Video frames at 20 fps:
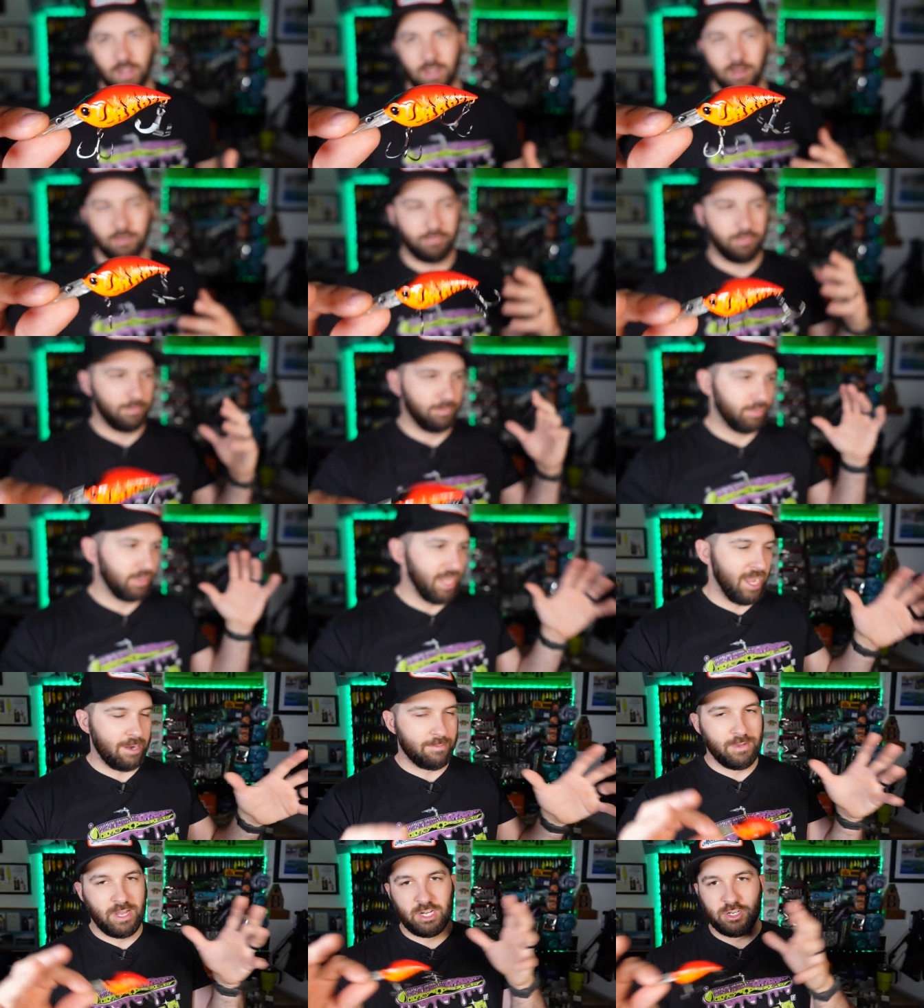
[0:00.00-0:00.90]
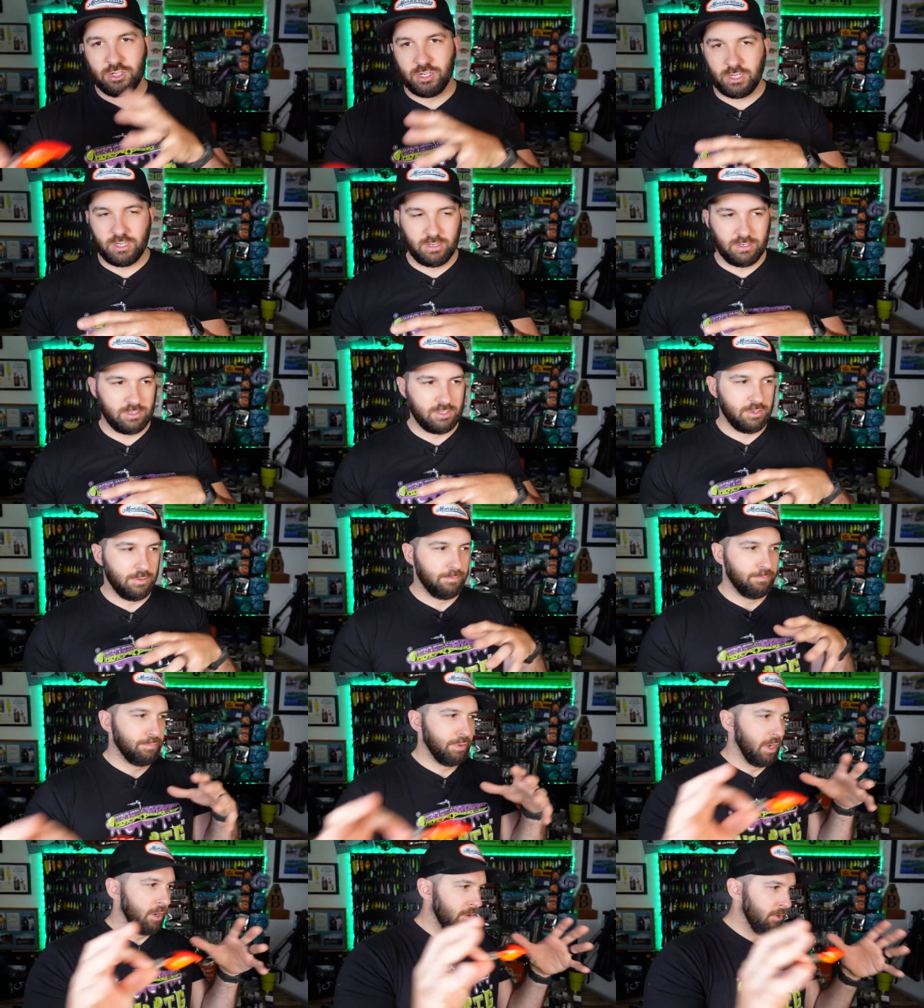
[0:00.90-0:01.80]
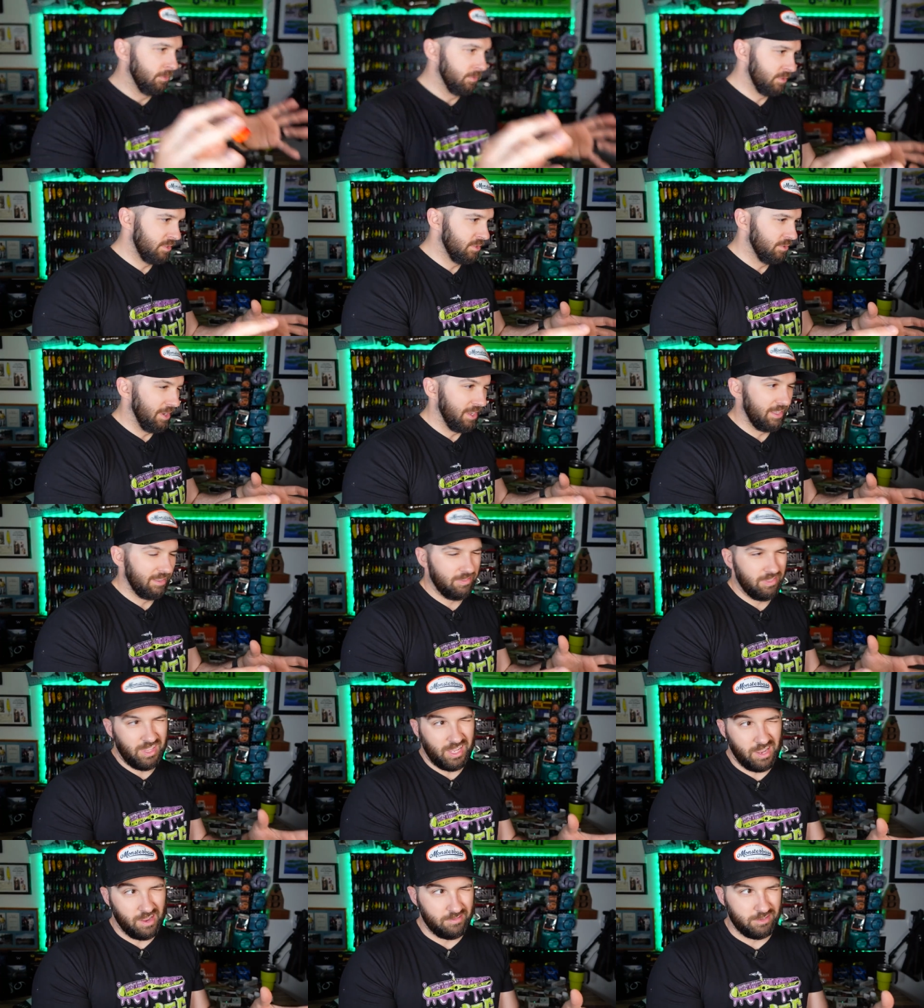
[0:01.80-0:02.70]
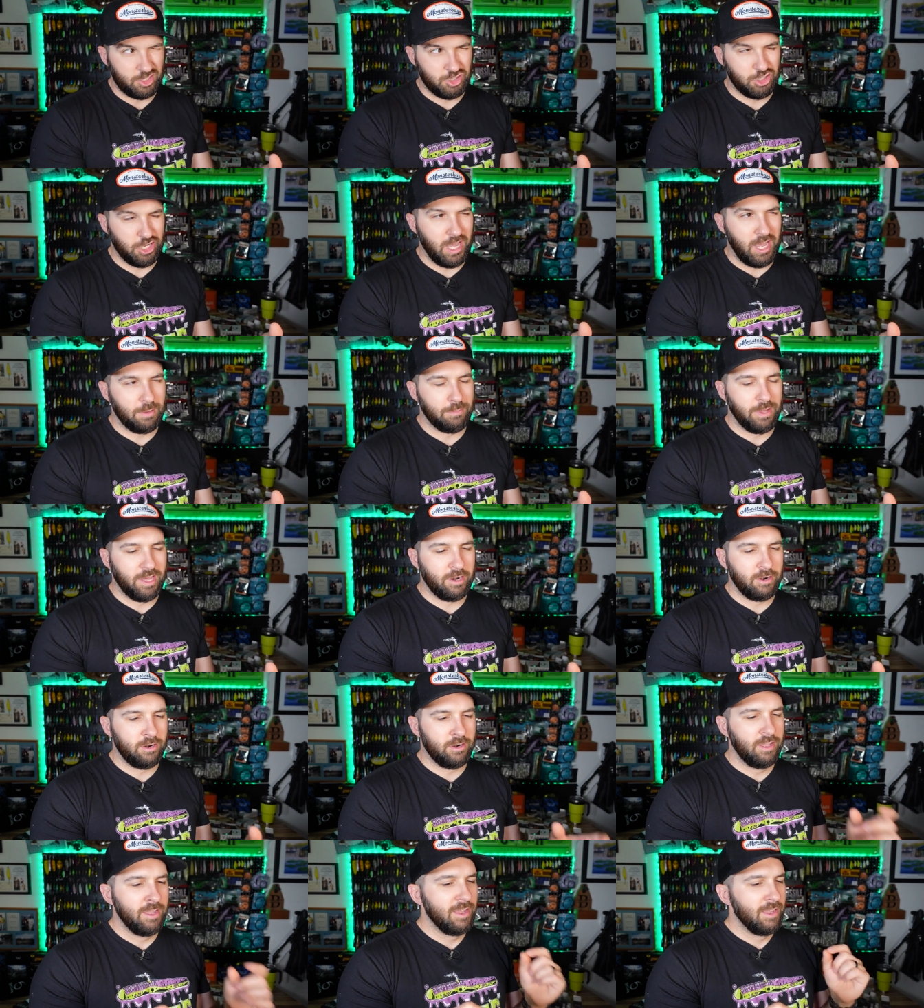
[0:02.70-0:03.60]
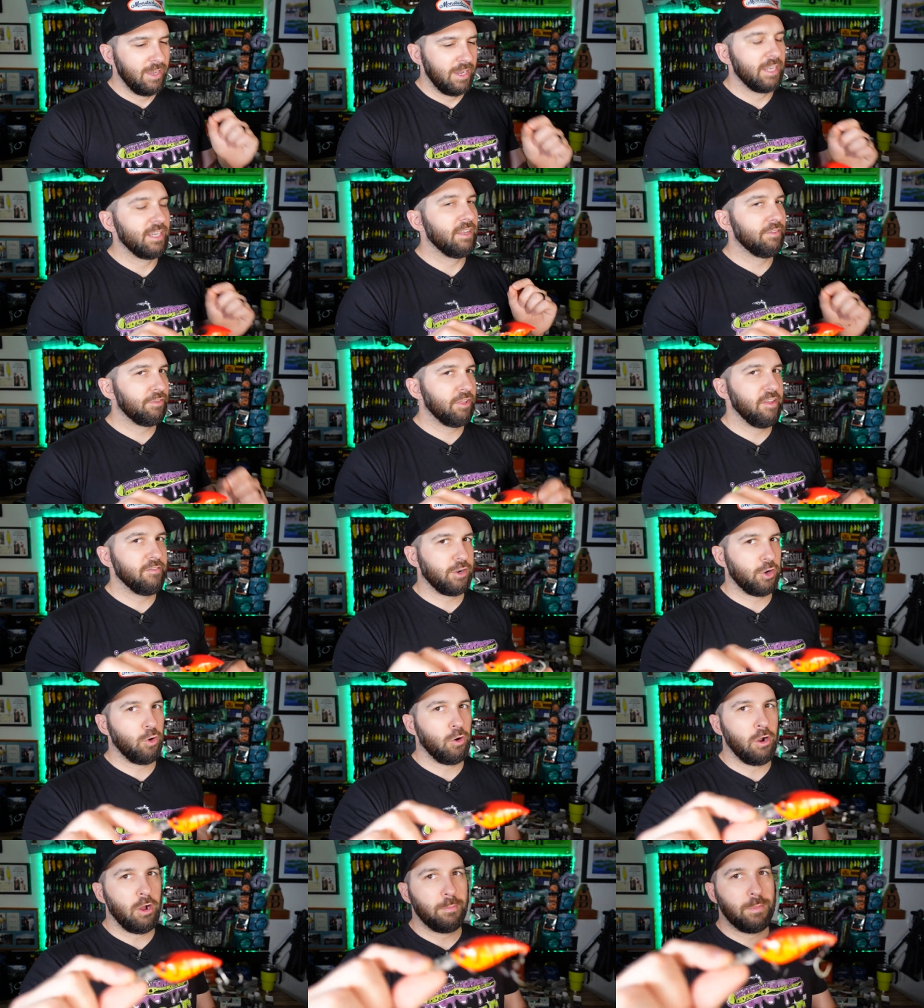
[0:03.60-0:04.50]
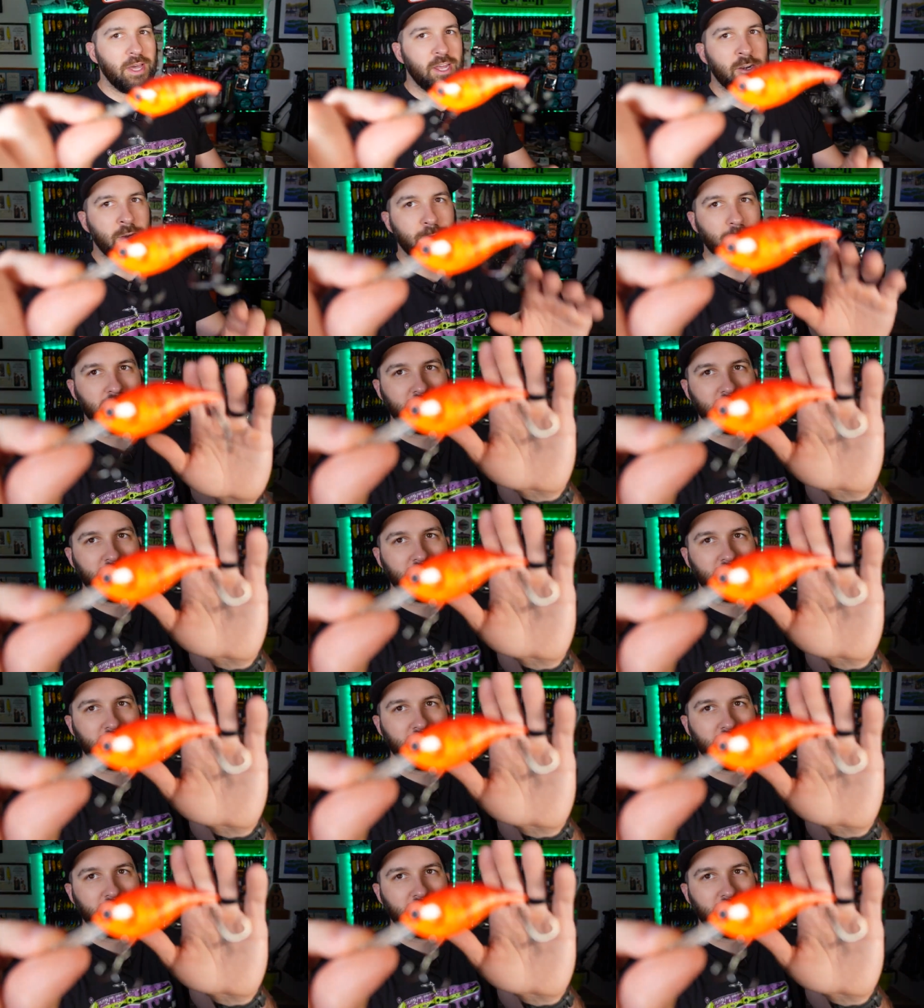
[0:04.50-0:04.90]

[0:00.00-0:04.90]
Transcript: uh, from Black Magic to Bone to I think I have a shad pattern. I definitely have a craw pattern,